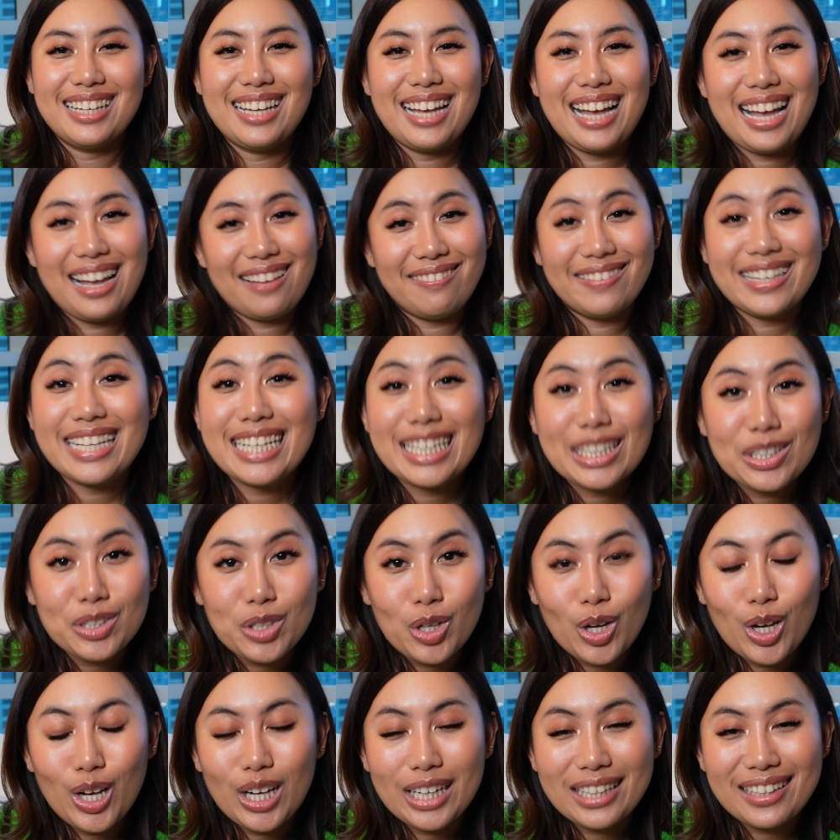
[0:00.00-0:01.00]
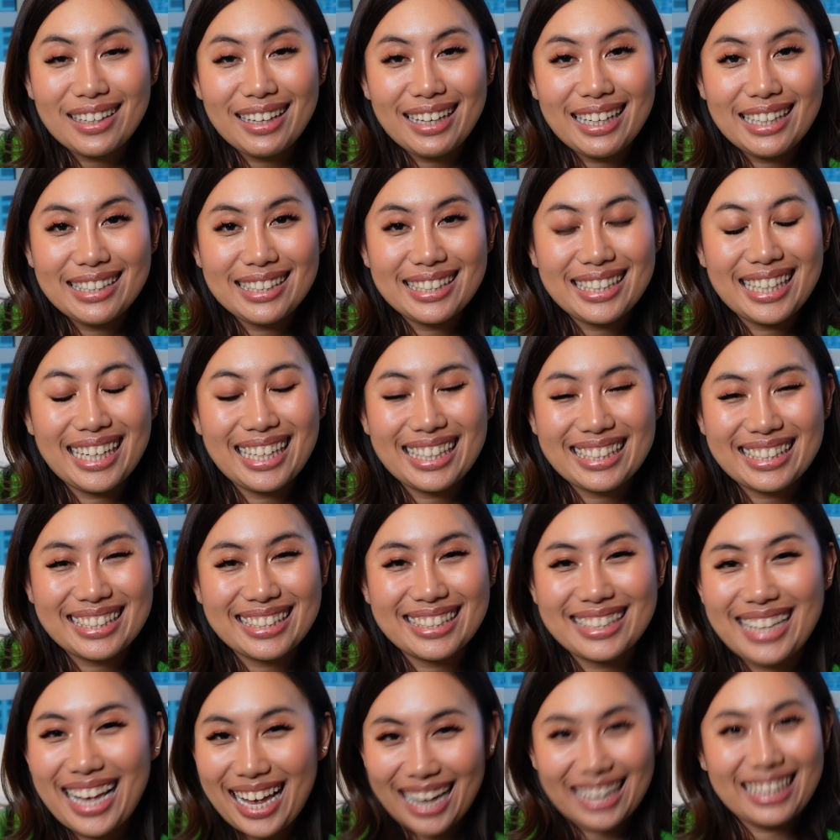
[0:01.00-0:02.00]
Having a dog is
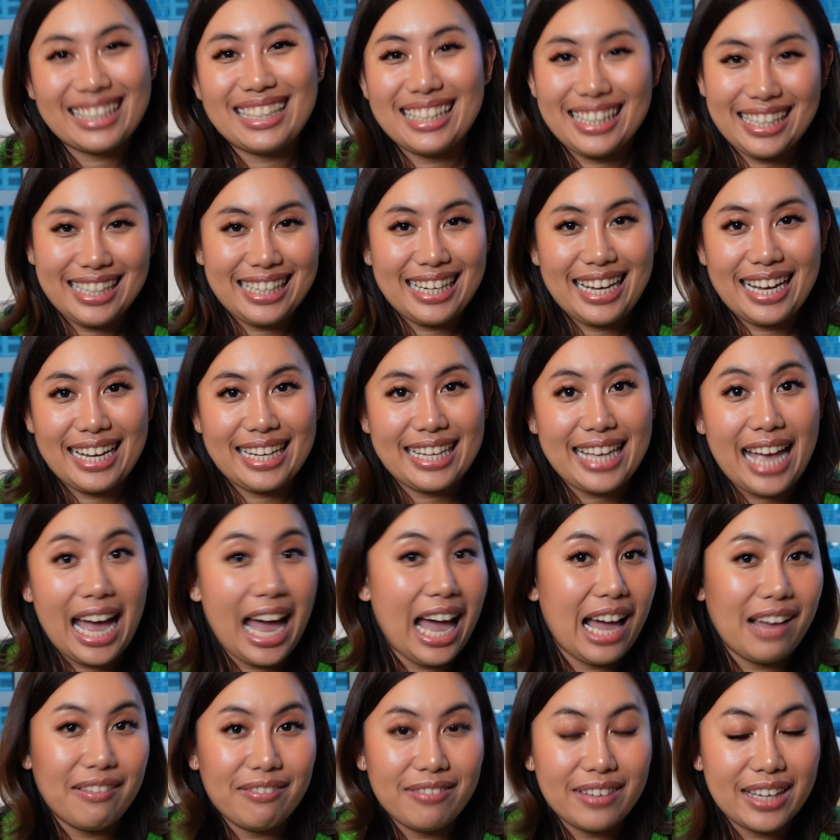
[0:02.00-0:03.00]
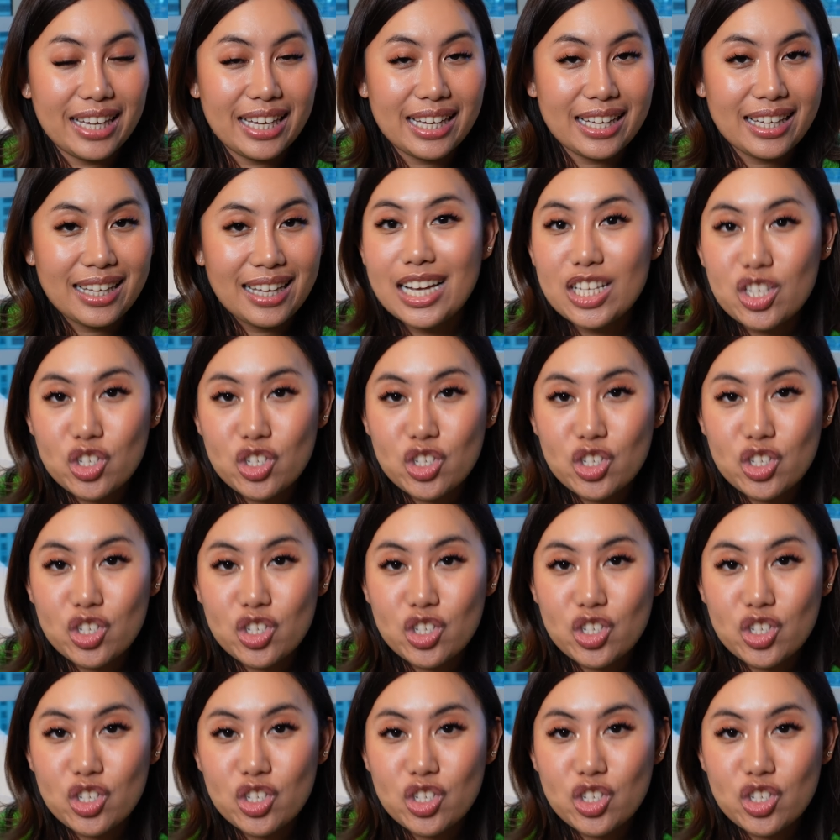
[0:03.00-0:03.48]
exactly like having a